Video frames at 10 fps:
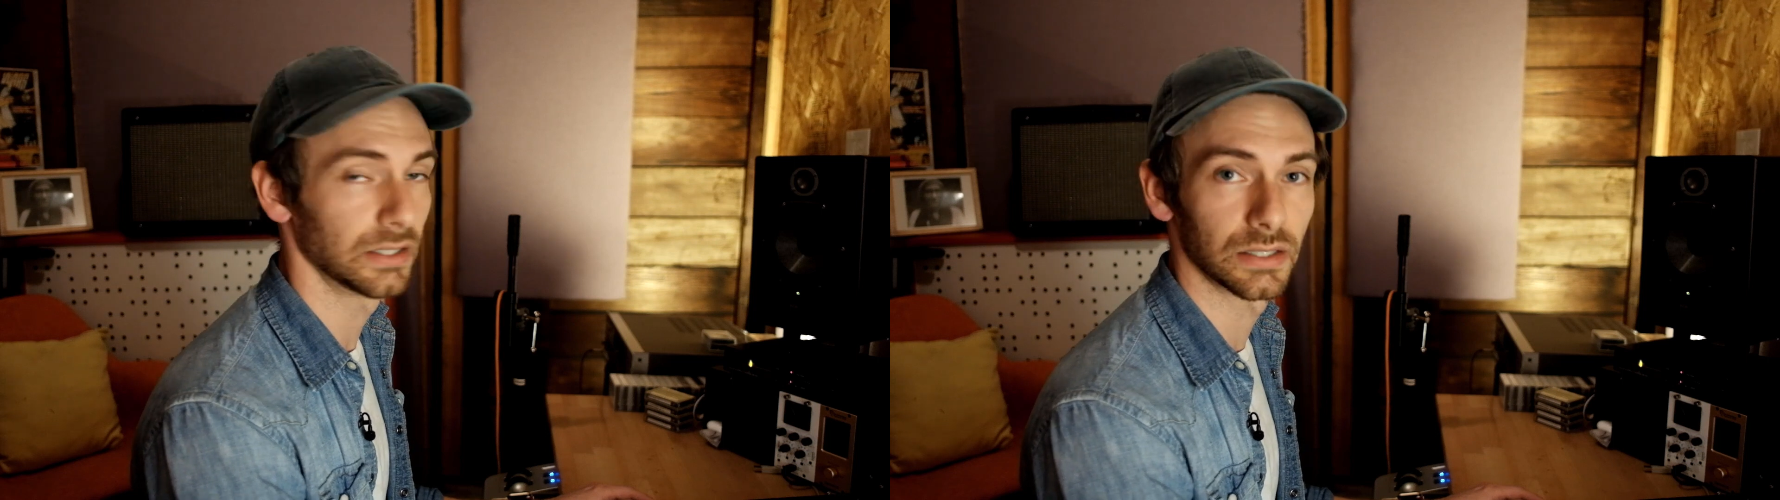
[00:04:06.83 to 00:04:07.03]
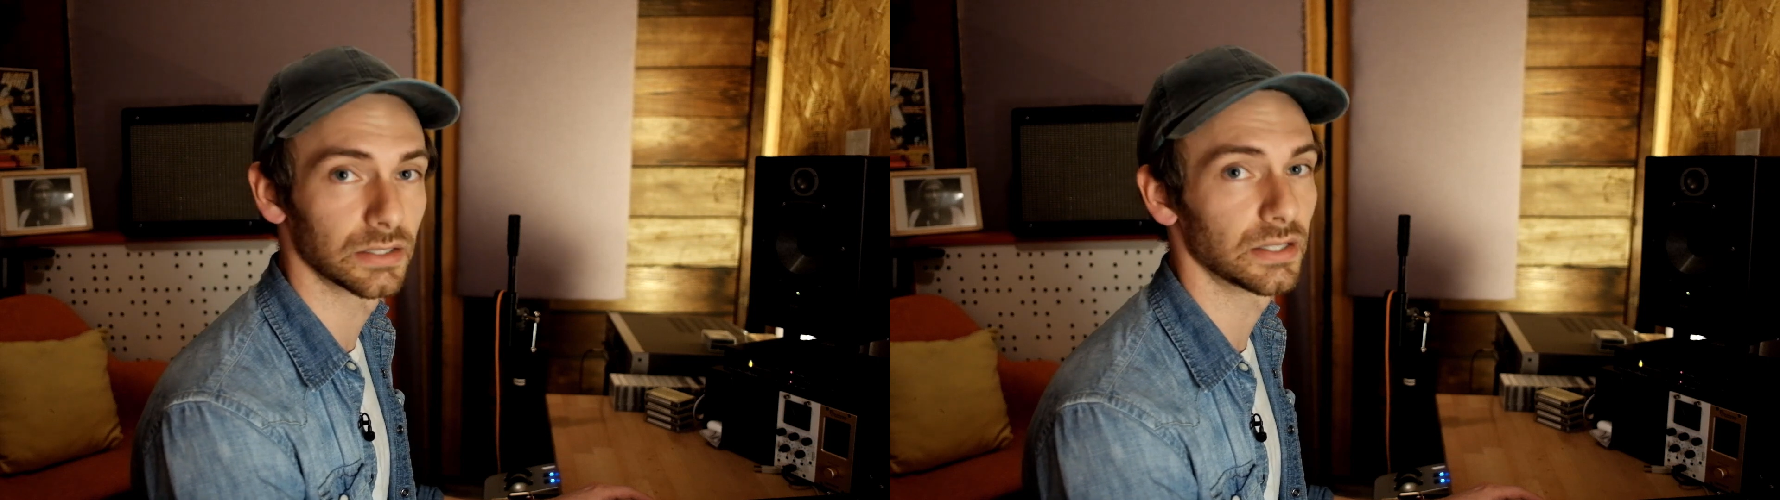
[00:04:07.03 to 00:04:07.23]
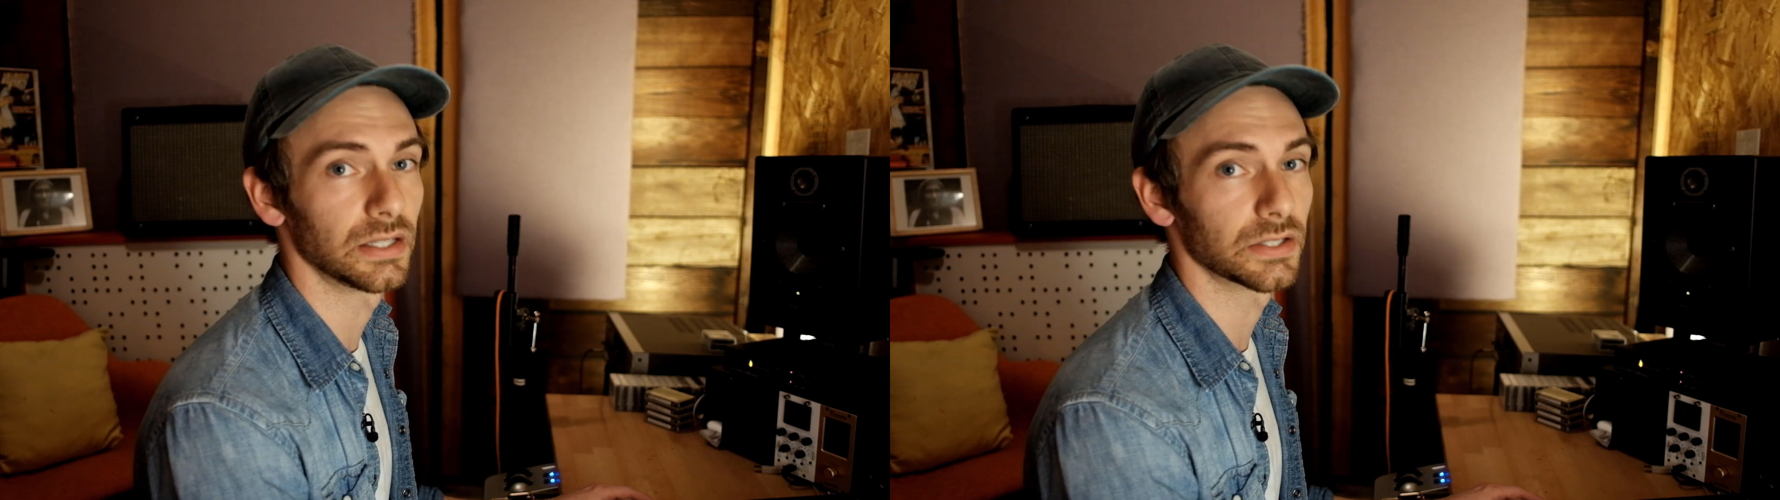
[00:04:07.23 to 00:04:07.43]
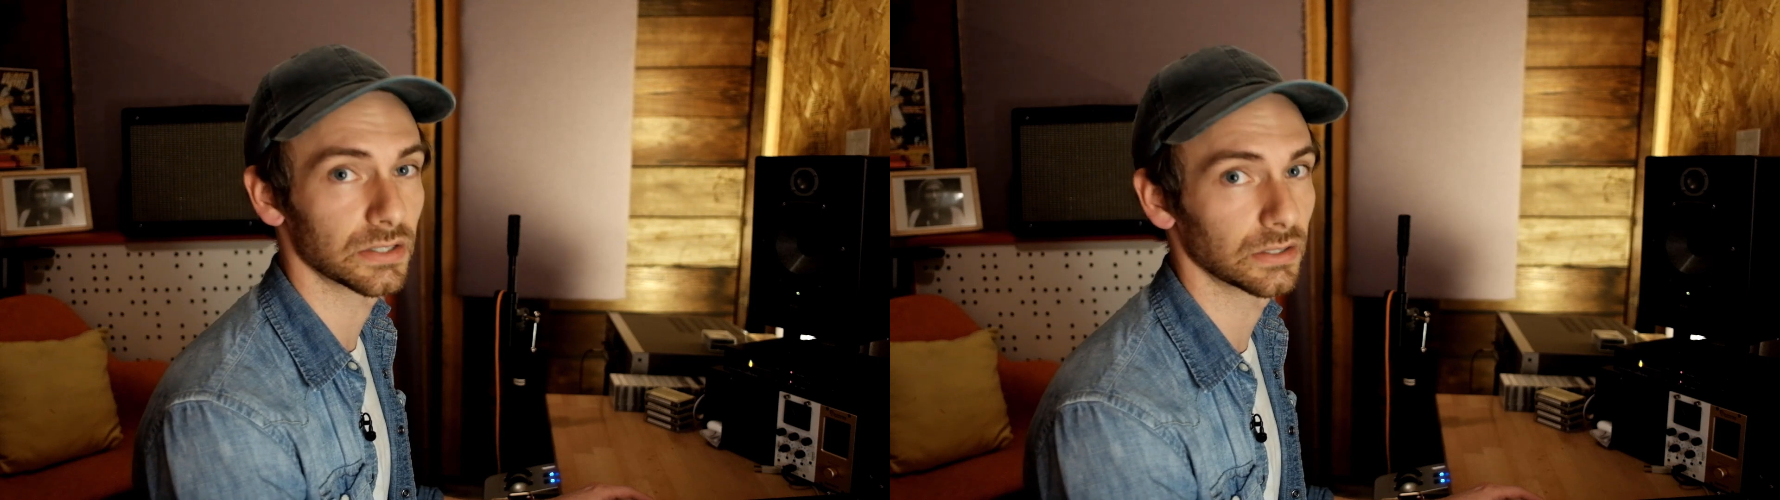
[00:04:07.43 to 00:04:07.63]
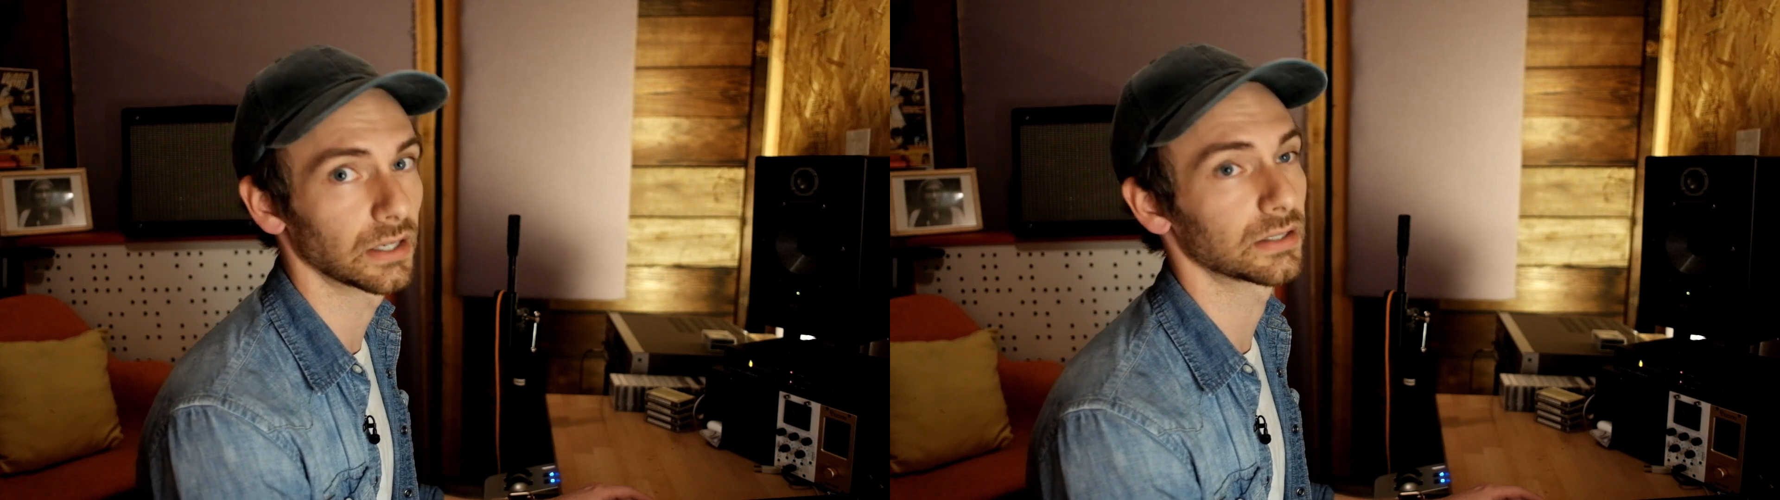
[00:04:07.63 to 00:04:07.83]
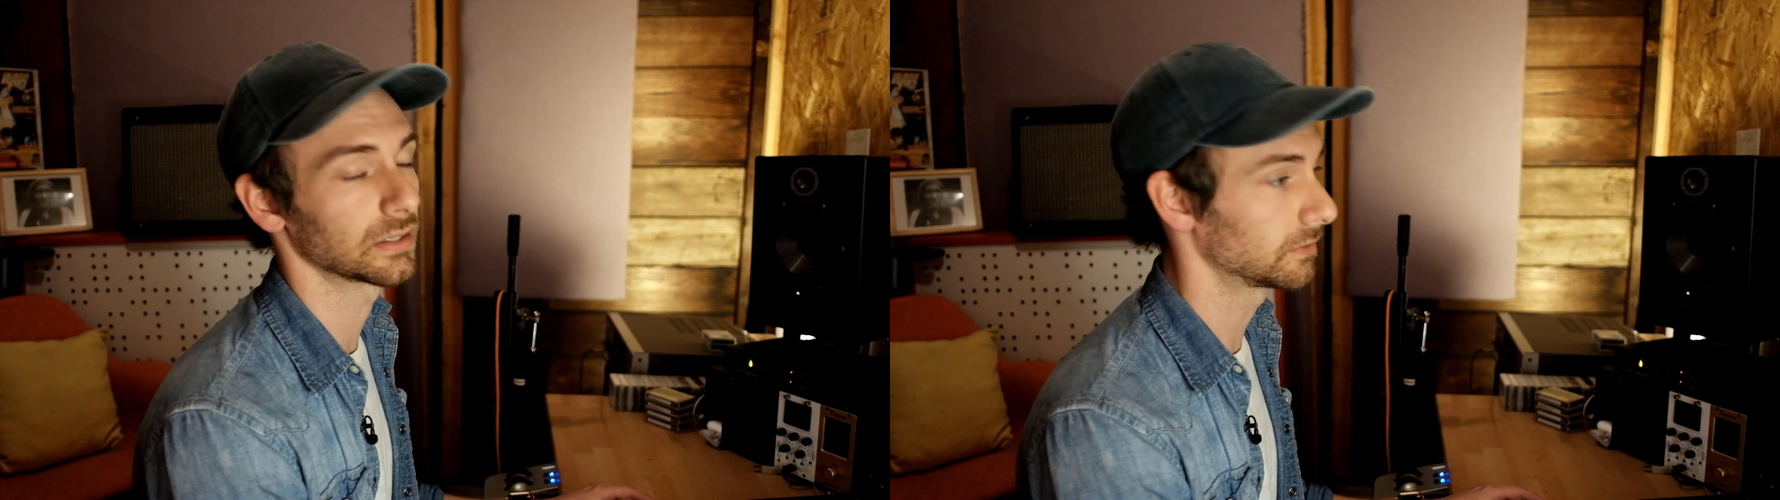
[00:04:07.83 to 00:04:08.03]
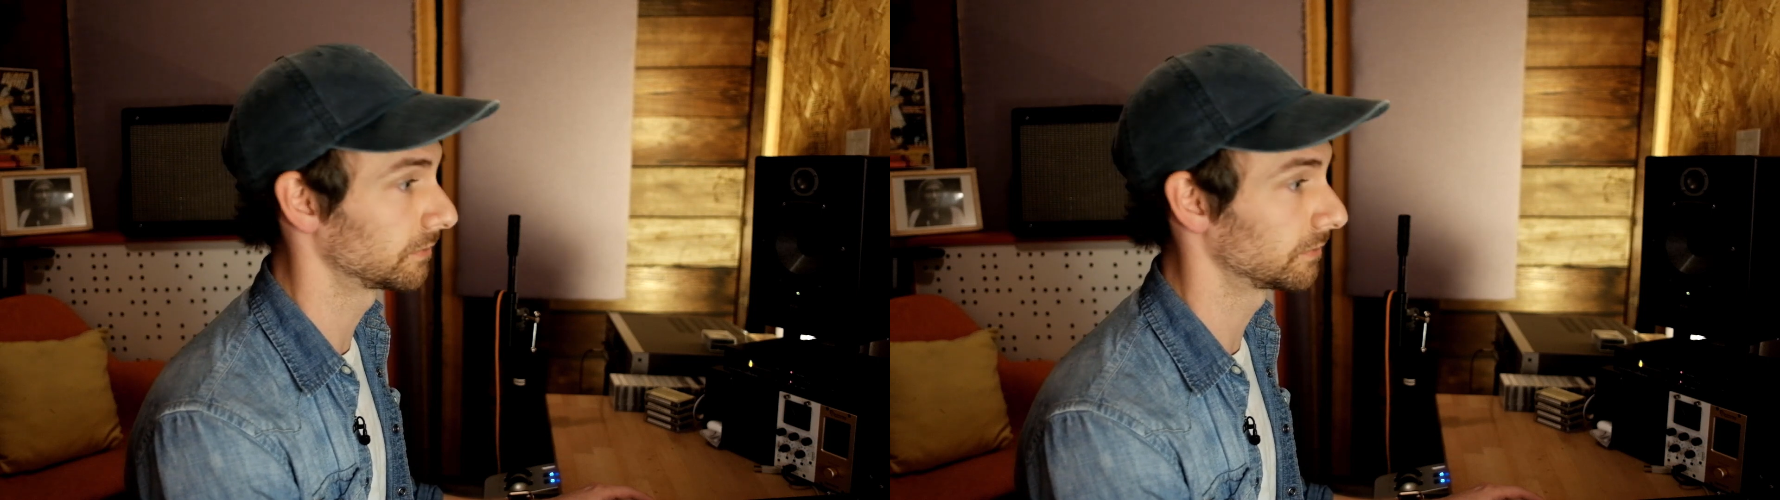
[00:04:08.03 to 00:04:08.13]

in the selected